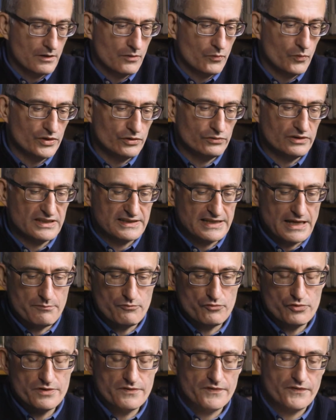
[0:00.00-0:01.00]
We do the
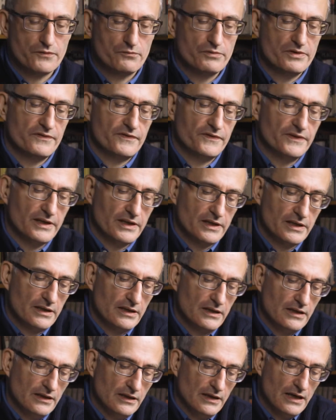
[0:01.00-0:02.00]
same with
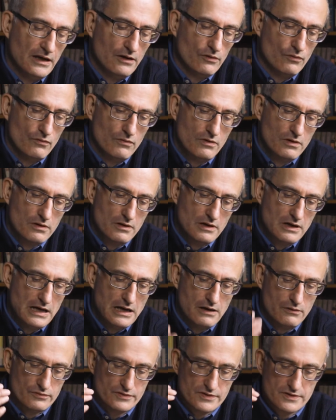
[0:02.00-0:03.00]
the yellow
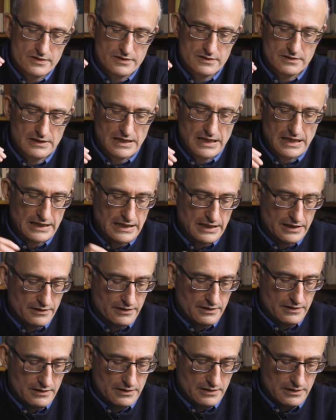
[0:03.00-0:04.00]
house.
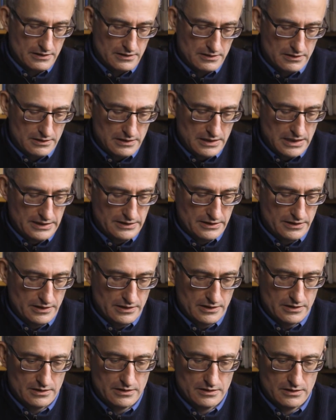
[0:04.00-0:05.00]
Again, I take